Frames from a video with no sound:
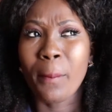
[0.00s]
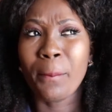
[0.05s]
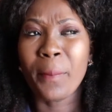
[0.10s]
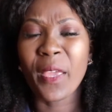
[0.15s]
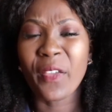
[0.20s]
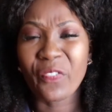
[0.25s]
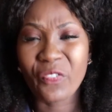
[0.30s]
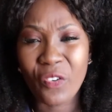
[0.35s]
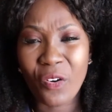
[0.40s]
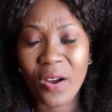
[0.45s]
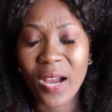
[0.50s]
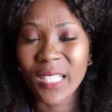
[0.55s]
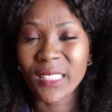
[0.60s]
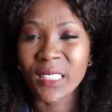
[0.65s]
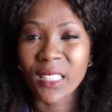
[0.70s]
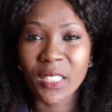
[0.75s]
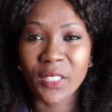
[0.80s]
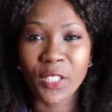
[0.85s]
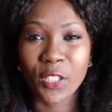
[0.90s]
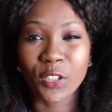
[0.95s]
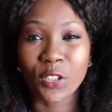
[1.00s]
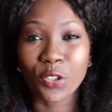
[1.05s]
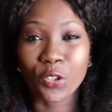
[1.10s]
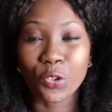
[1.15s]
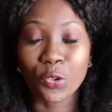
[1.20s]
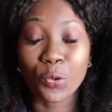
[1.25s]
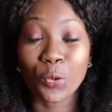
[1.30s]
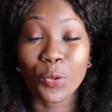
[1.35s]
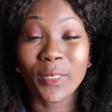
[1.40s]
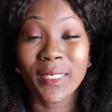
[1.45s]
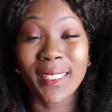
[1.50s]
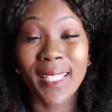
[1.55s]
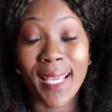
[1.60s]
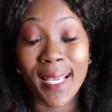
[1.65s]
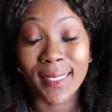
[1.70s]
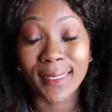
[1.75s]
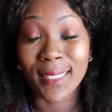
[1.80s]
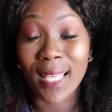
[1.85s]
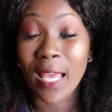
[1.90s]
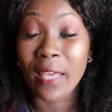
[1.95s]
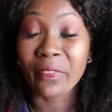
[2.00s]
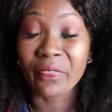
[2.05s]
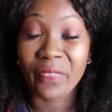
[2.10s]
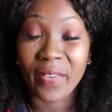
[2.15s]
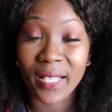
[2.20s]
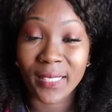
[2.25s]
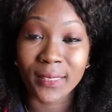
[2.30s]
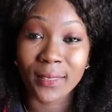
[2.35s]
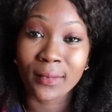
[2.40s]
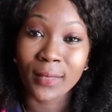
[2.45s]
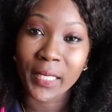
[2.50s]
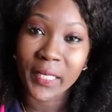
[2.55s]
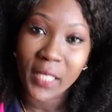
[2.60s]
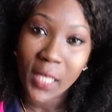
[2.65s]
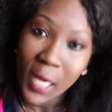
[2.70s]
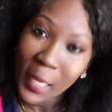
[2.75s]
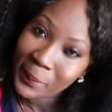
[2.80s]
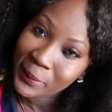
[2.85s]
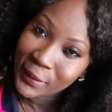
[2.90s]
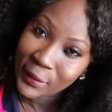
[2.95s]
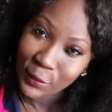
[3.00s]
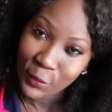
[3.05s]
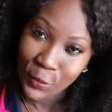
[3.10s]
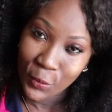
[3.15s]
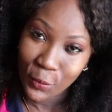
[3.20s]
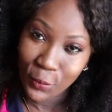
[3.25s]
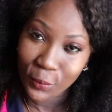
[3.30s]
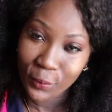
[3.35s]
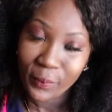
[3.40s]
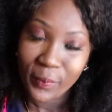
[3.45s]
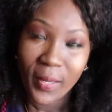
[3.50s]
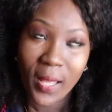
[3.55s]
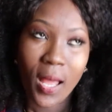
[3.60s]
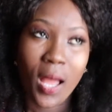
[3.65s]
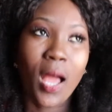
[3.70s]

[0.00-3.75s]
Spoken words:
Before I started nursing school, yes, I faced another obstacle.